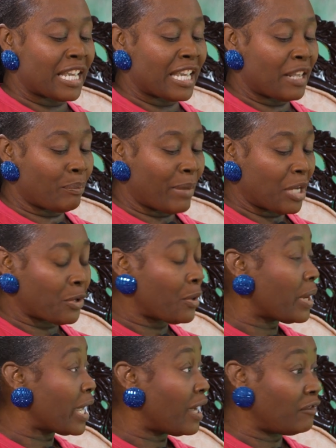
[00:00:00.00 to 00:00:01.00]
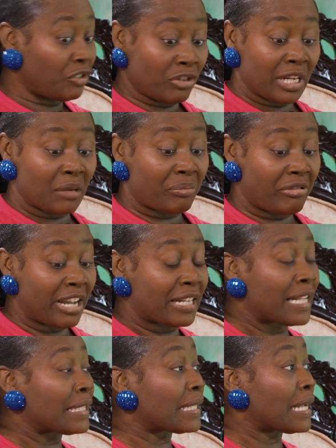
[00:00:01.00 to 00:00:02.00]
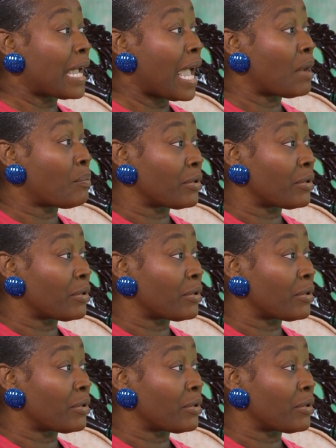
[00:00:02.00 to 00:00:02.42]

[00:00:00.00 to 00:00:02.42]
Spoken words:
in mental health during pregnancy and